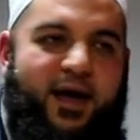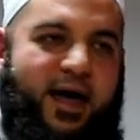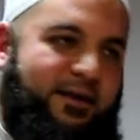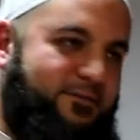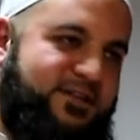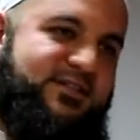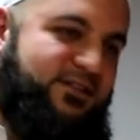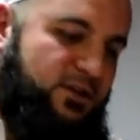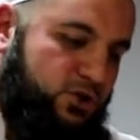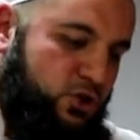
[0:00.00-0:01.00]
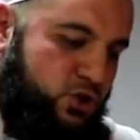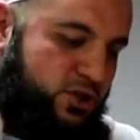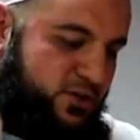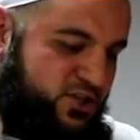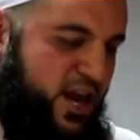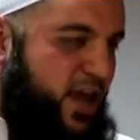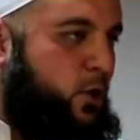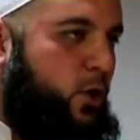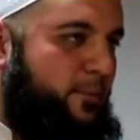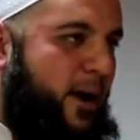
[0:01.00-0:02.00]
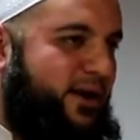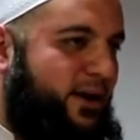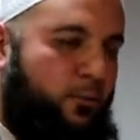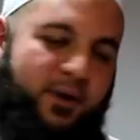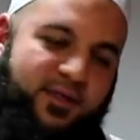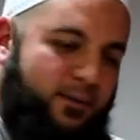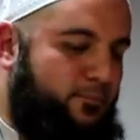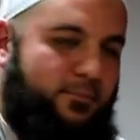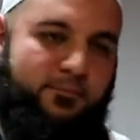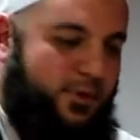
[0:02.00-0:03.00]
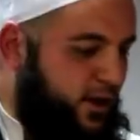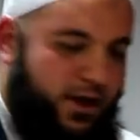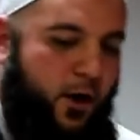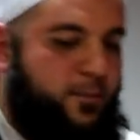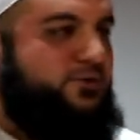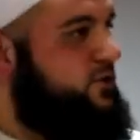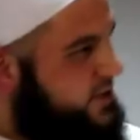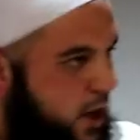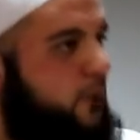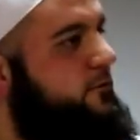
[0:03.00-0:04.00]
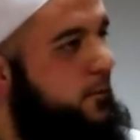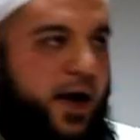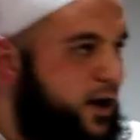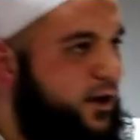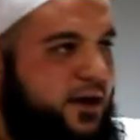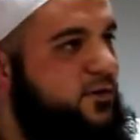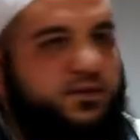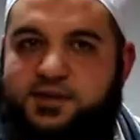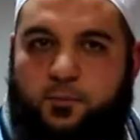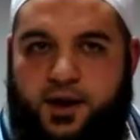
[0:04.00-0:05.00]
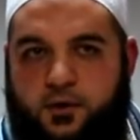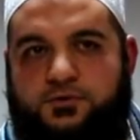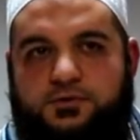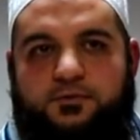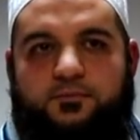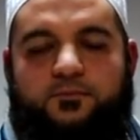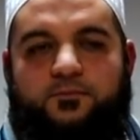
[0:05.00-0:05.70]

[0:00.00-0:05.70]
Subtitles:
And if this doesn't shake your iman a little bit, then I might as well just get off the mic and give it to someone else.